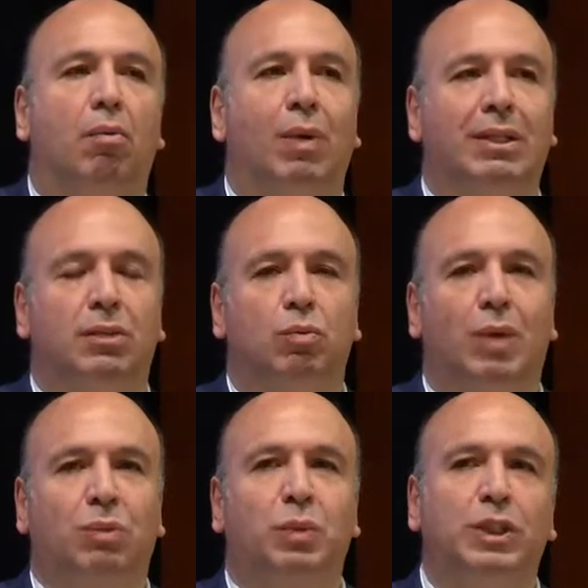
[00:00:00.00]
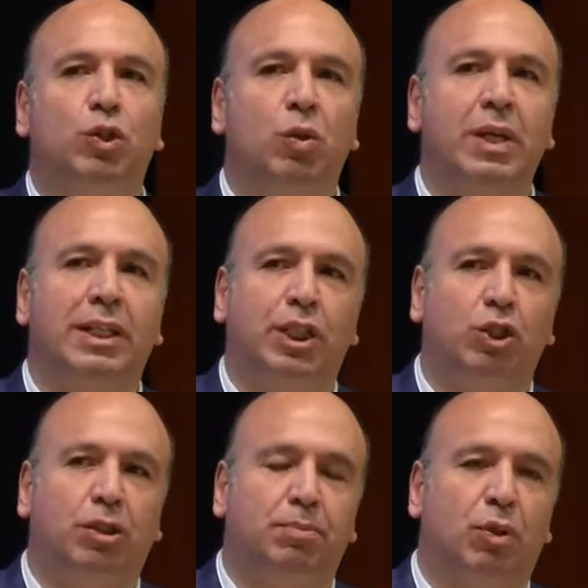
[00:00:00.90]
What we saw in
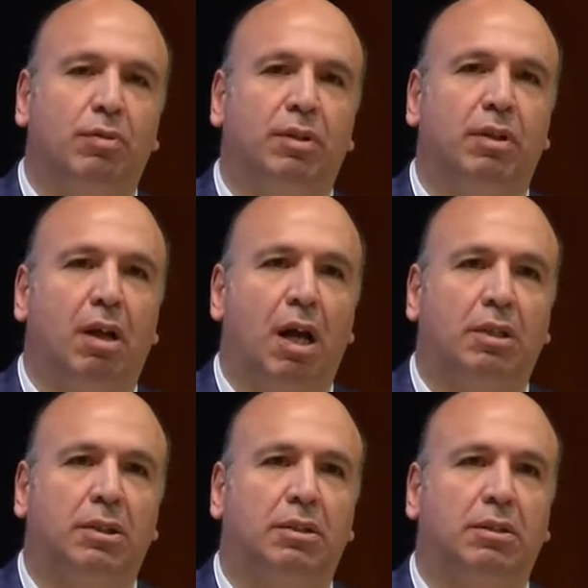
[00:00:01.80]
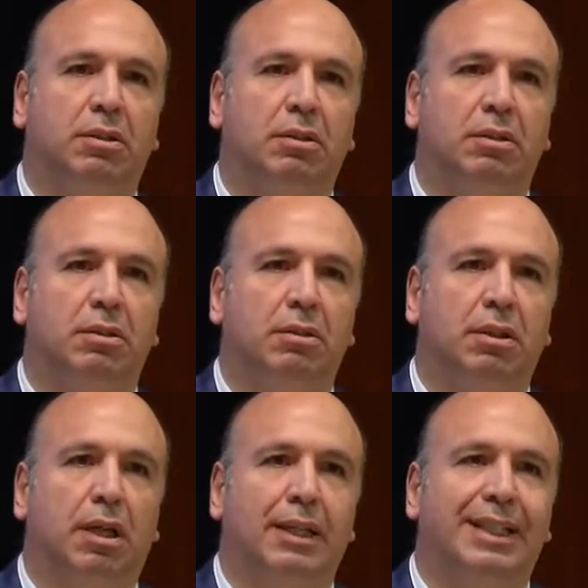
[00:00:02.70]
Egypt over the last
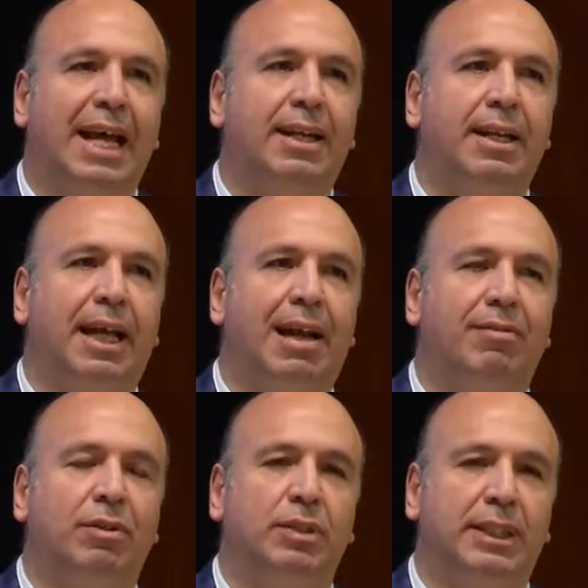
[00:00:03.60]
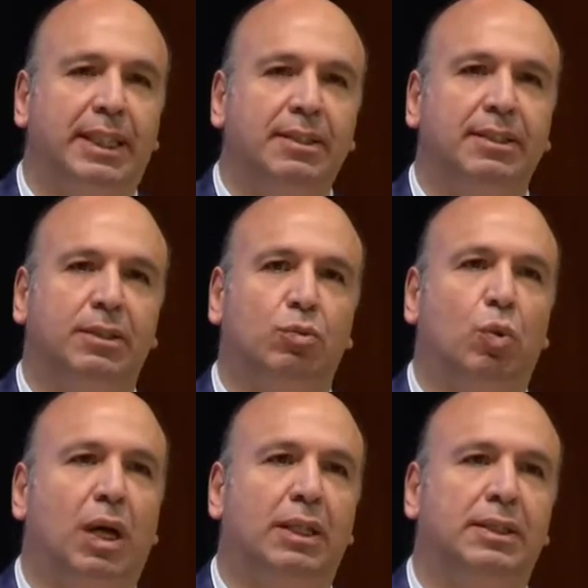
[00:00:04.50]
10, 11 years
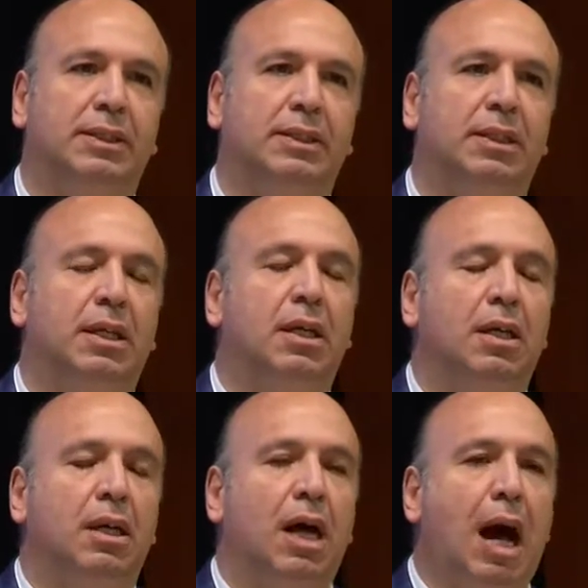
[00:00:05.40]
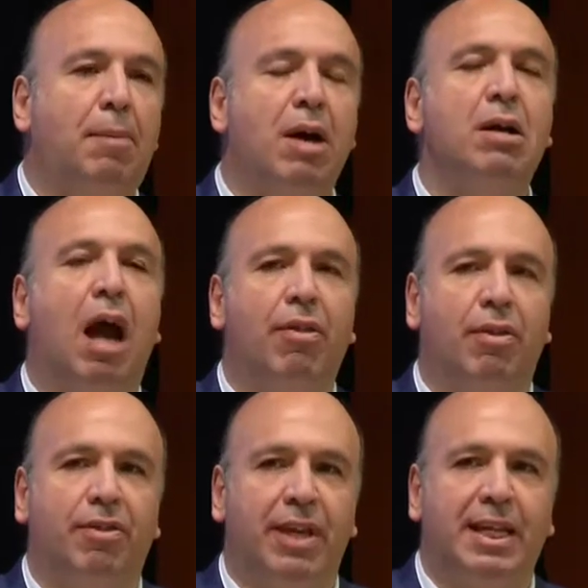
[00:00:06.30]
was, among
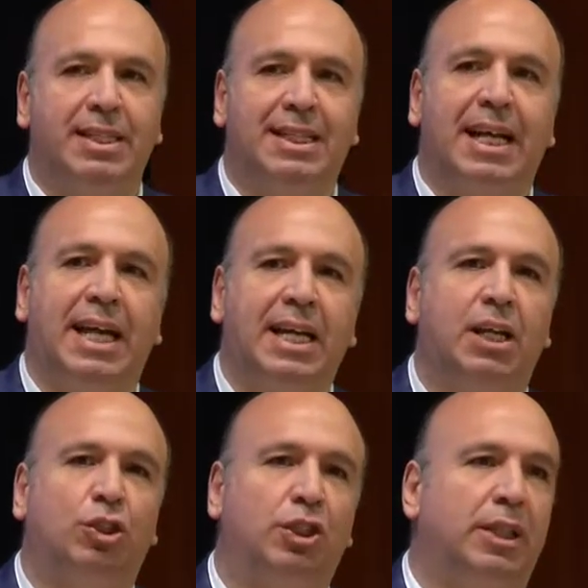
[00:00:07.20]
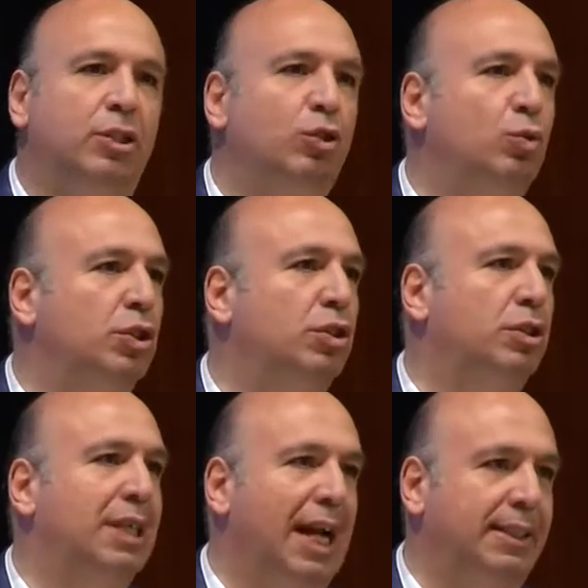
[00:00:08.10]
other things, an
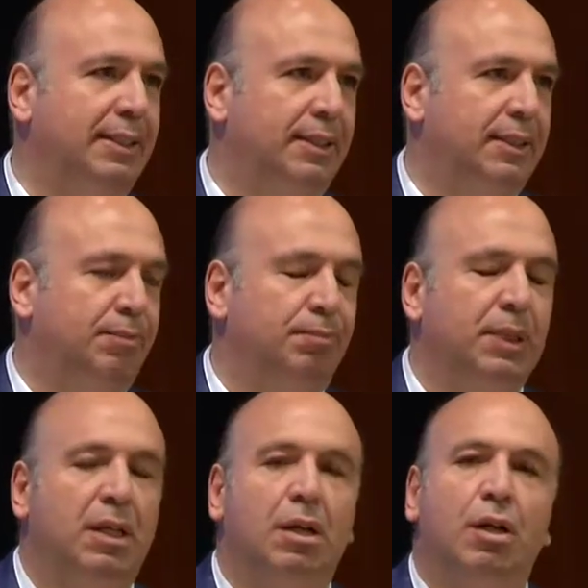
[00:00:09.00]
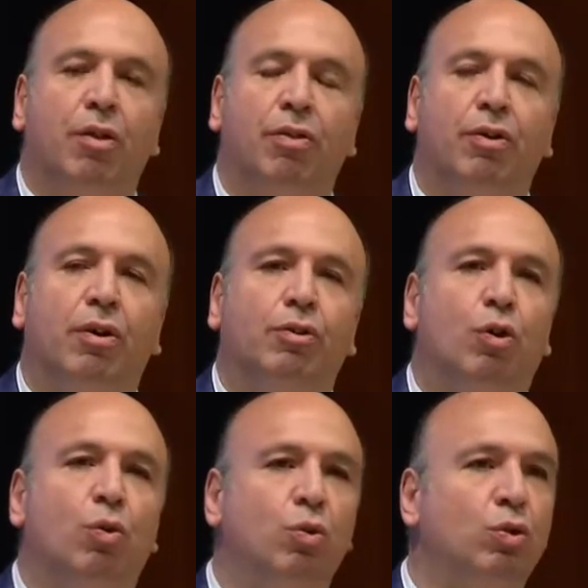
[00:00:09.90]
energy-induced crisis.
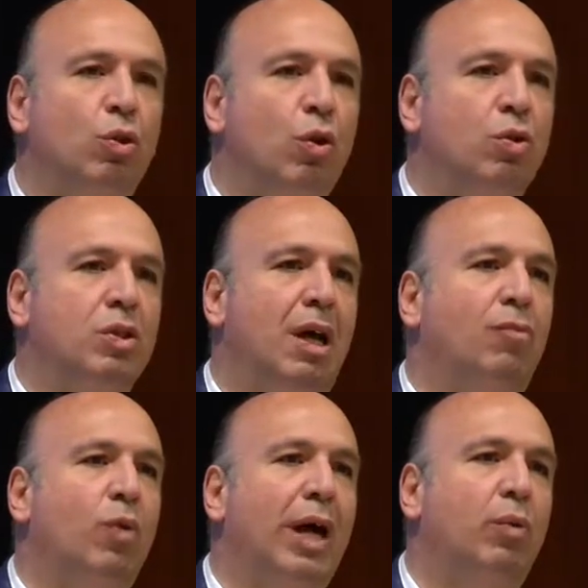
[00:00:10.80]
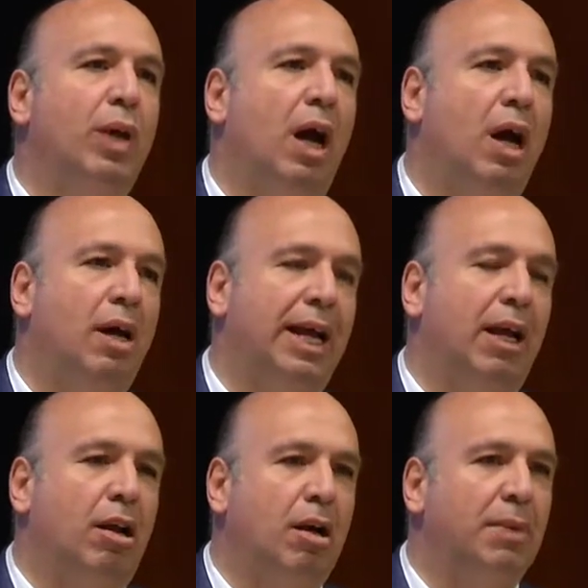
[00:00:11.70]
The root cause of where we are
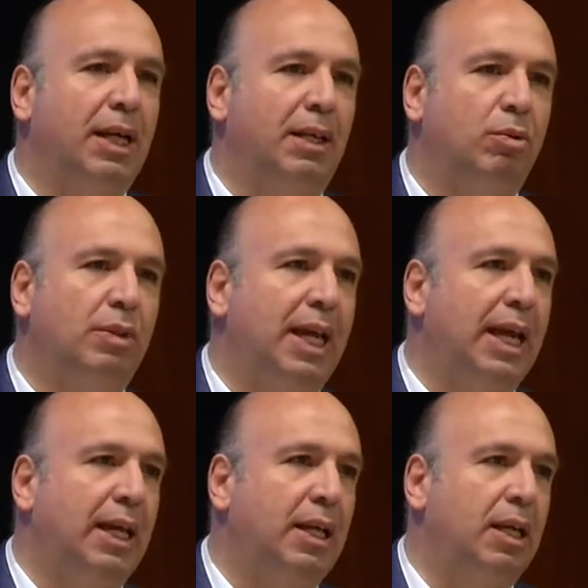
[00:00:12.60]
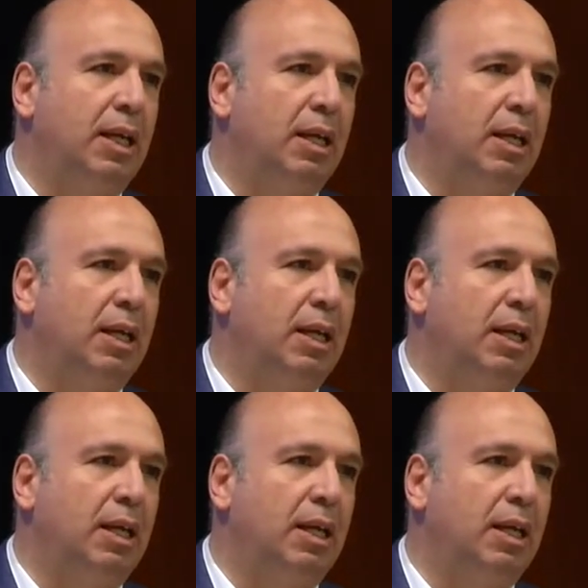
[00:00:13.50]
economically today